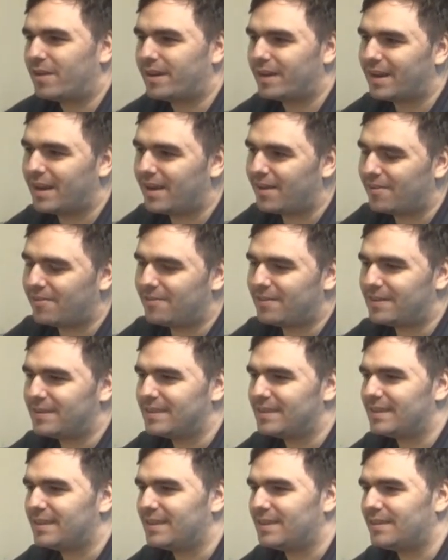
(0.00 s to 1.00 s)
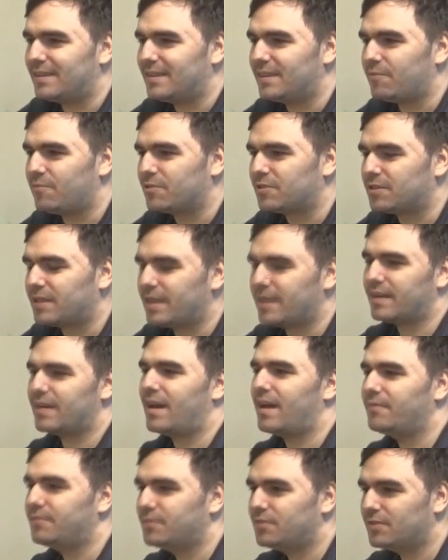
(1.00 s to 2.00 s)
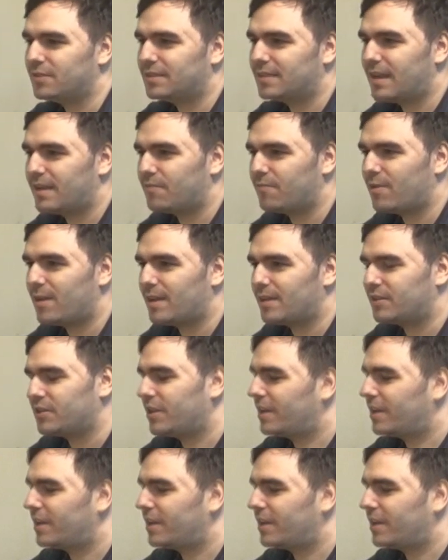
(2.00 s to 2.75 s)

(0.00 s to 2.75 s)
and now he was taken off suicide watch,